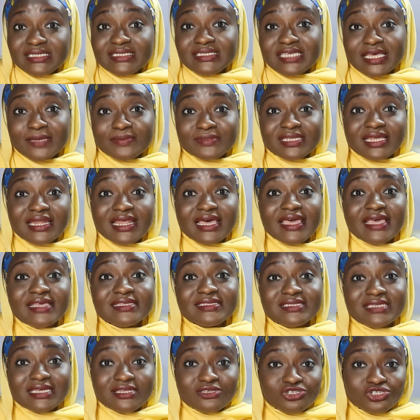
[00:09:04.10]
steps that are
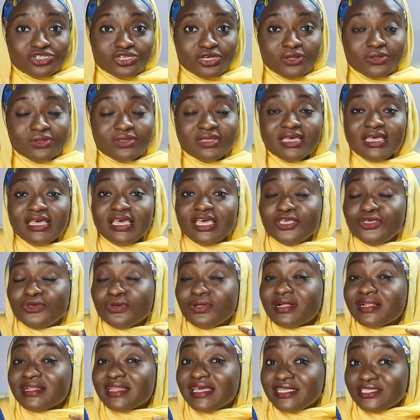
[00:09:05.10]
essential. You
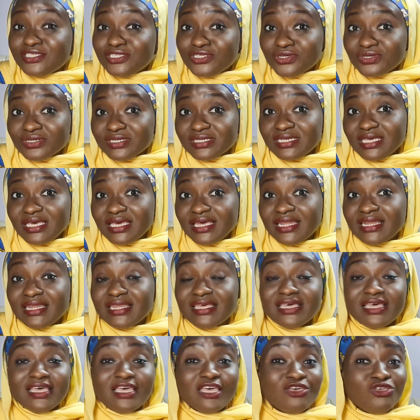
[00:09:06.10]
cleanse your skin,
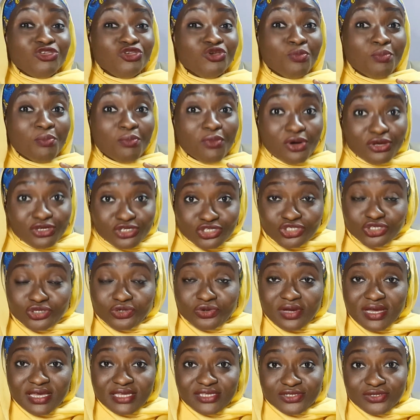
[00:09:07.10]
you
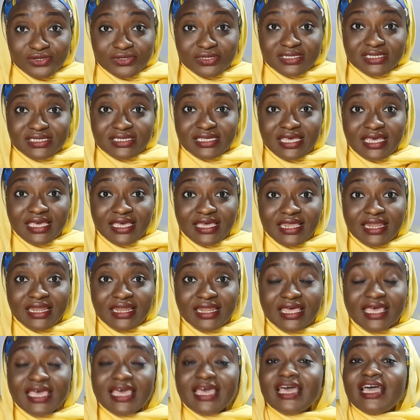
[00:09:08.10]
moisturize your
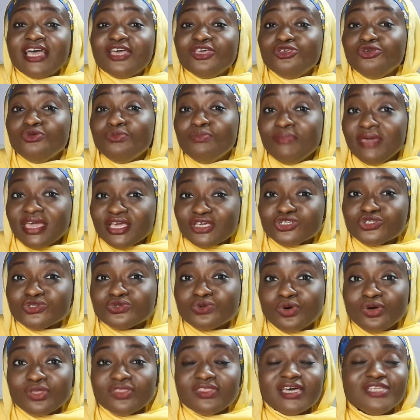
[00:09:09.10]
skin, you make
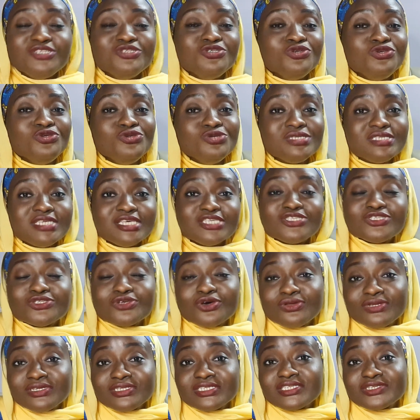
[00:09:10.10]
sure that you use a
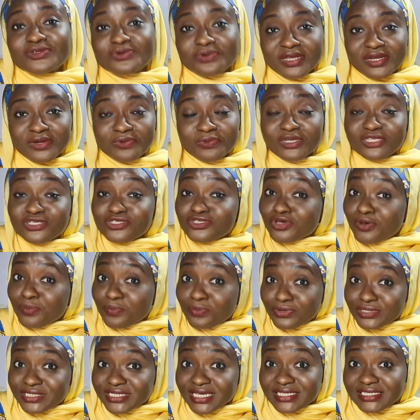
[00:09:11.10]
sunscreen with sun
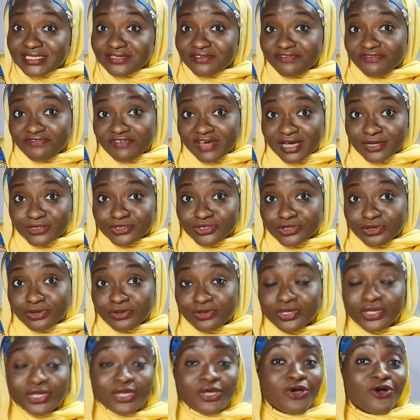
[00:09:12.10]
protective factor
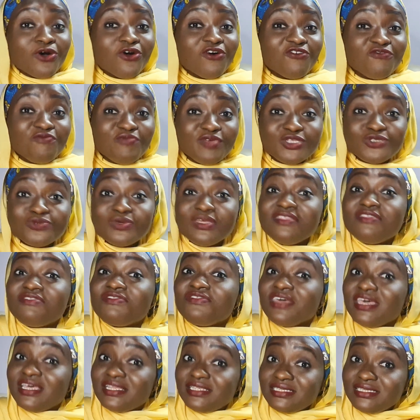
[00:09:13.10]
of between
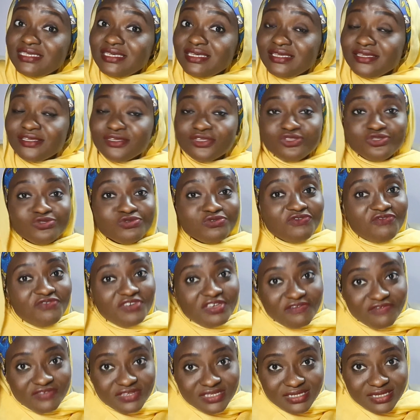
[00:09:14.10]
30 to
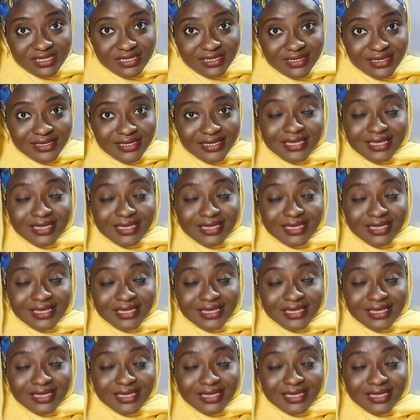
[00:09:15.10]
50.